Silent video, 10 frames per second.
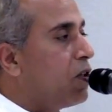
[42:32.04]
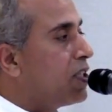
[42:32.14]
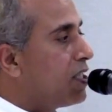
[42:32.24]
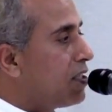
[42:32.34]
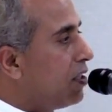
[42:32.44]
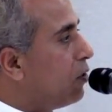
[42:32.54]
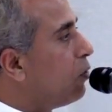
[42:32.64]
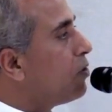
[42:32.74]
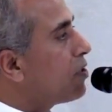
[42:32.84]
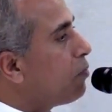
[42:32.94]
Consciously
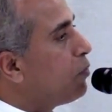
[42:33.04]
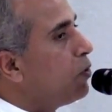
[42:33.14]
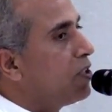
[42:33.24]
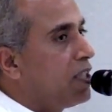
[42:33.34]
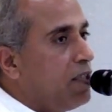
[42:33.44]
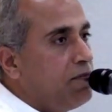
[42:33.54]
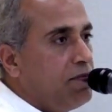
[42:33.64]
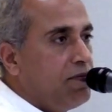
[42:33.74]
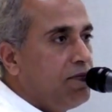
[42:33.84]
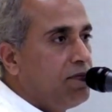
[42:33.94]
don't support them.
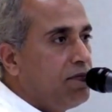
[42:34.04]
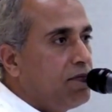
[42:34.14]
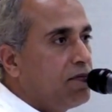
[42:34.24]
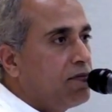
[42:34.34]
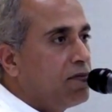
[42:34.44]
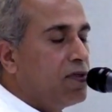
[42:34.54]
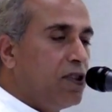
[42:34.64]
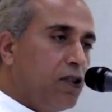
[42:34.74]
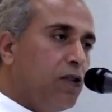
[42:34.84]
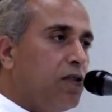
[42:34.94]

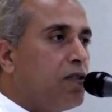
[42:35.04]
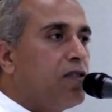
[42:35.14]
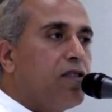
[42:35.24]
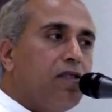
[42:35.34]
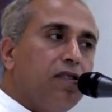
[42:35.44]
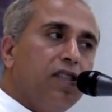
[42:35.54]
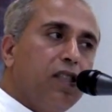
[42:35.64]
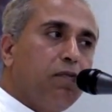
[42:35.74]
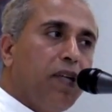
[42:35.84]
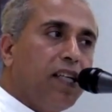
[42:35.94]
Don't
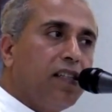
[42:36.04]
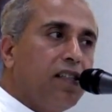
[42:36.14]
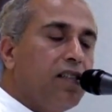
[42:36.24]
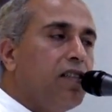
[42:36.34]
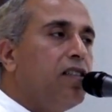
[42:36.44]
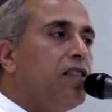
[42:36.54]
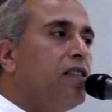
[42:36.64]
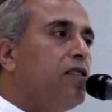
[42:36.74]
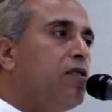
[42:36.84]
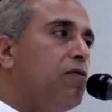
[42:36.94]
speak.
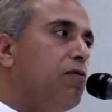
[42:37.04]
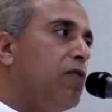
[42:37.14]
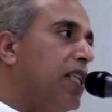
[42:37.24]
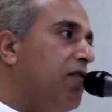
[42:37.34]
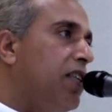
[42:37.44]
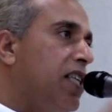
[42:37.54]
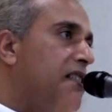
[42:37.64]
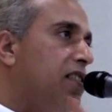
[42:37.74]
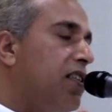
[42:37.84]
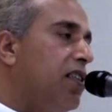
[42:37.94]
Whatever
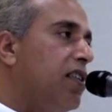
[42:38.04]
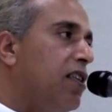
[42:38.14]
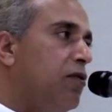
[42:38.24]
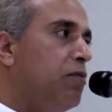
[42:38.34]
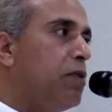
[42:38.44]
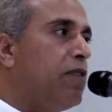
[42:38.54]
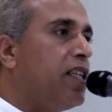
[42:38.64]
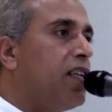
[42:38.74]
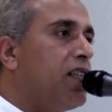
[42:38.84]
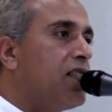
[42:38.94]
is there, then be
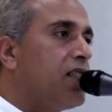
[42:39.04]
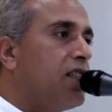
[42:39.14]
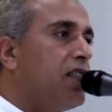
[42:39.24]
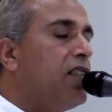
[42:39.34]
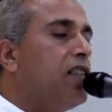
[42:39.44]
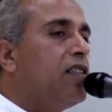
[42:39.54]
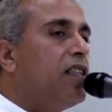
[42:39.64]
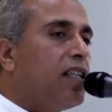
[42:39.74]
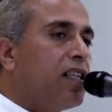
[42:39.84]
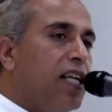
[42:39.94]
witness.
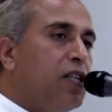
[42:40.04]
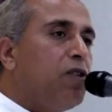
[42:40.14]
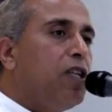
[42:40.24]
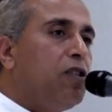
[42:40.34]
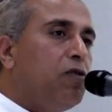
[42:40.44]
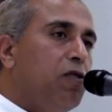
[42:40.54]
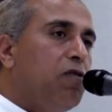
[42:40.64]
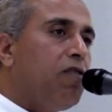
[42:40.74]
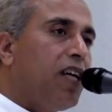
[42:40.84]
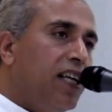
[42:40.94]
Then gradually you
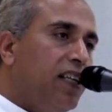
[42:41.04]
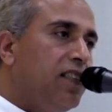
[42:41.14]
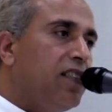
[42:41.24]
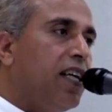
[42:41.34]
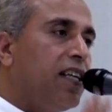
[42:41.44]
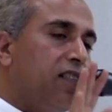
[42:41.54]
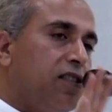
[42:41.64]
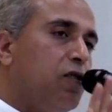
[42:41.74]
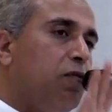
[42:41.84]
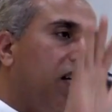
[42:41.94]
will find that
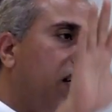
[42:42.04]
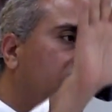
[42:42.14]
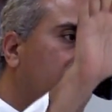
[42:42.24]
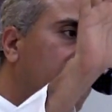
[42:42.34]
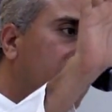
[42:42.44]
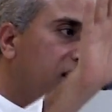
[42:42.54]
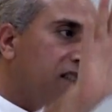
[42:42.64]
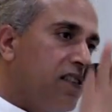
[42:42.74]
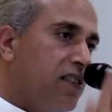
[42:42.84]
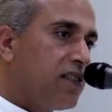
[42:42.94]
your mind
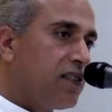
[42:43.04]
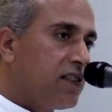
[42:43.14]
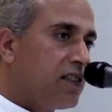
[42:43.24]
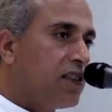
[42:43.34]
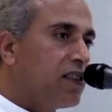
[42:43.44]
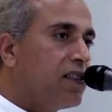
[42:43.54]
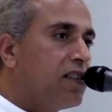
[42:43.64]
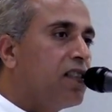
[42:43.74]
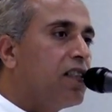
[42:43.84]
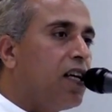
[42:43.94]
is
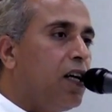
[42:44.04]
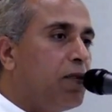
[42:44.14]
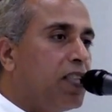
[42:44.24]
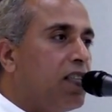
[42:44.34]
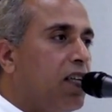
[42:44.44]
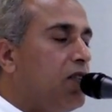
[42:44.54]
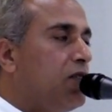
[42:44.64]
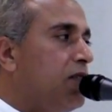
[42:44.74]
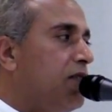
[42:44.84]
calming down.